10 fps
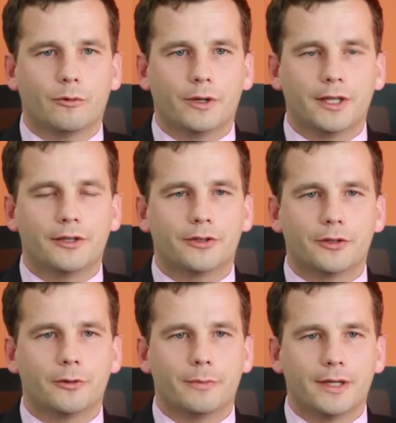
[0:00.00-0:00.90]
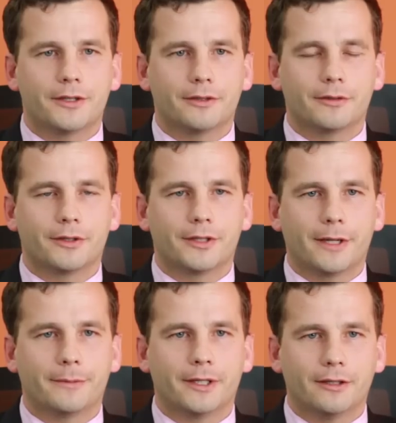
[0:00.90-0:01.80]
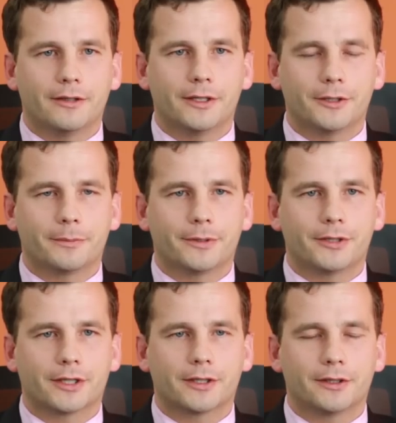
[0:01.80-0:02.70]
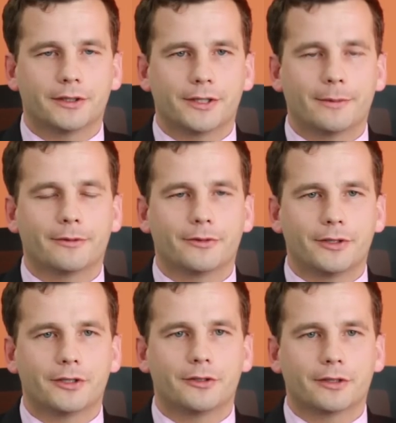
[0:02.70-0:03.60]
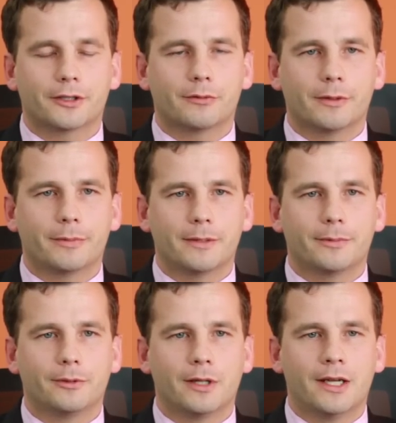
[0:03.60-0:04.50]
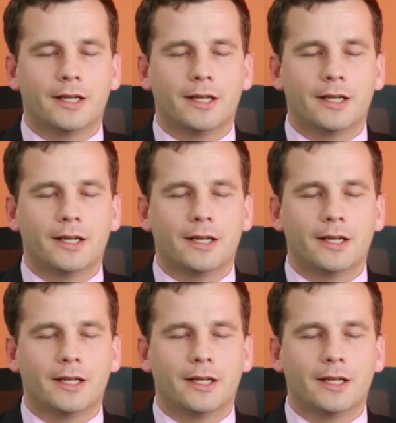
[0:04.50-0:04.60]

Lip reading: We need to do better in some areas, particularly some of the districts where people